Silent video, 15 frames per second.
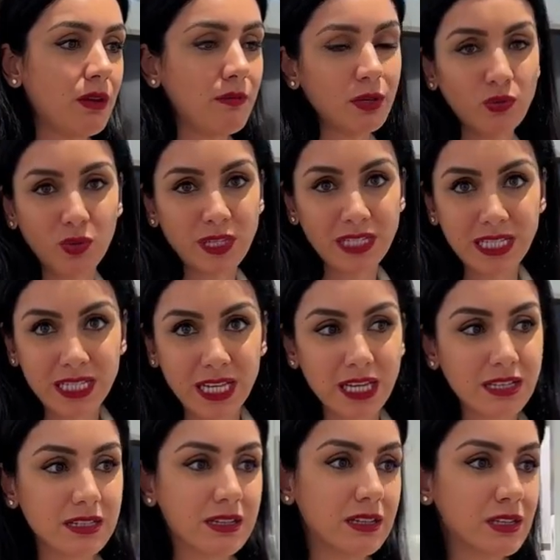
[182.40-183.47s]
between
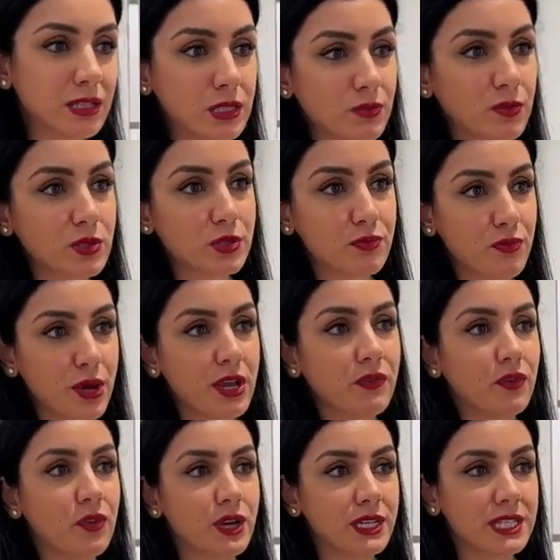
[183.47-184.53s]
seasons, for
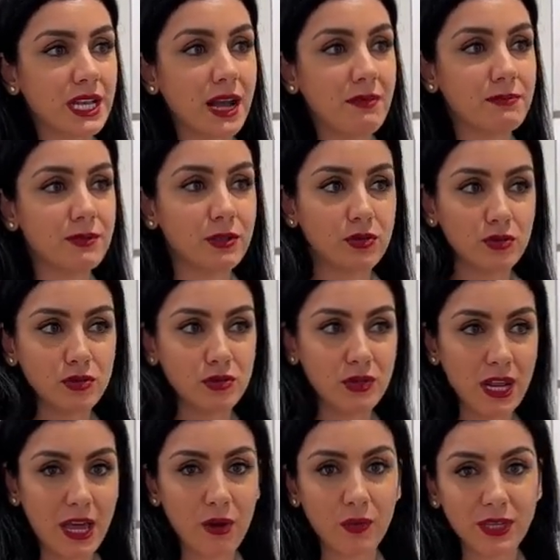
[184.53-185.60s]
spring for example, to
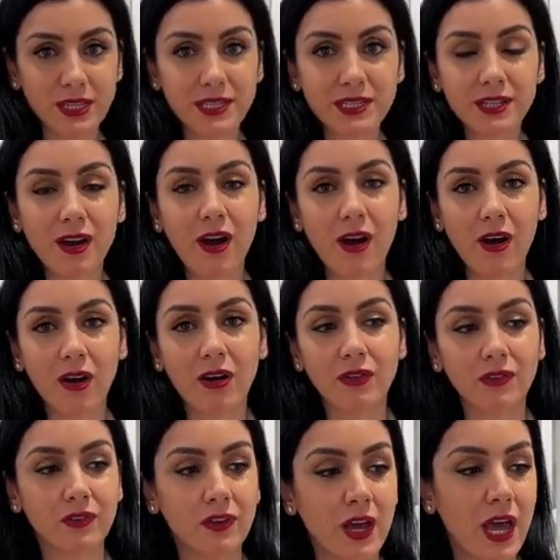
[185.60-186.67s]
layer with the
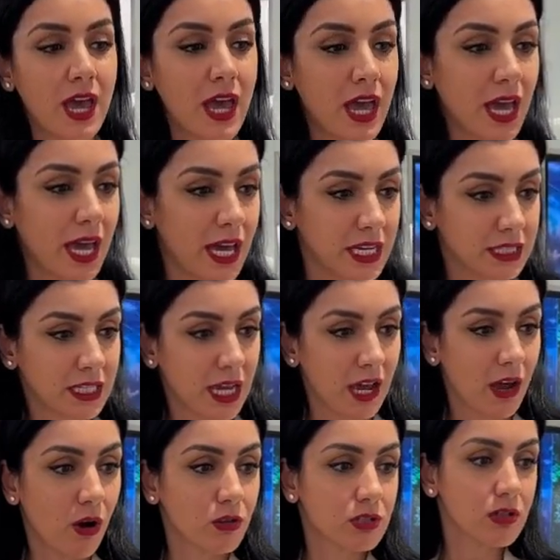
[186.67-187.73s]
scarf. And
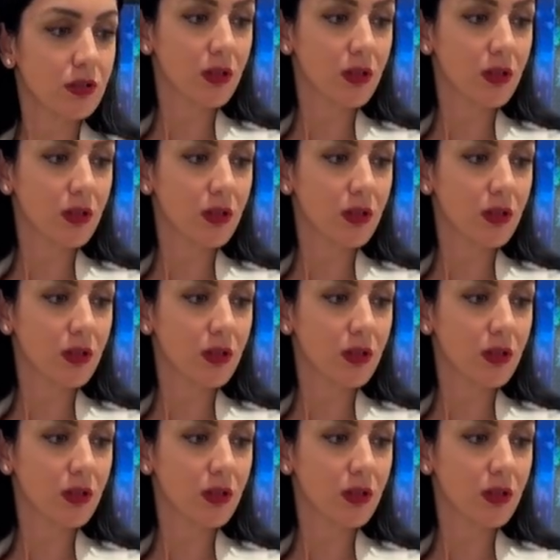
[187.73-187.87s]
I also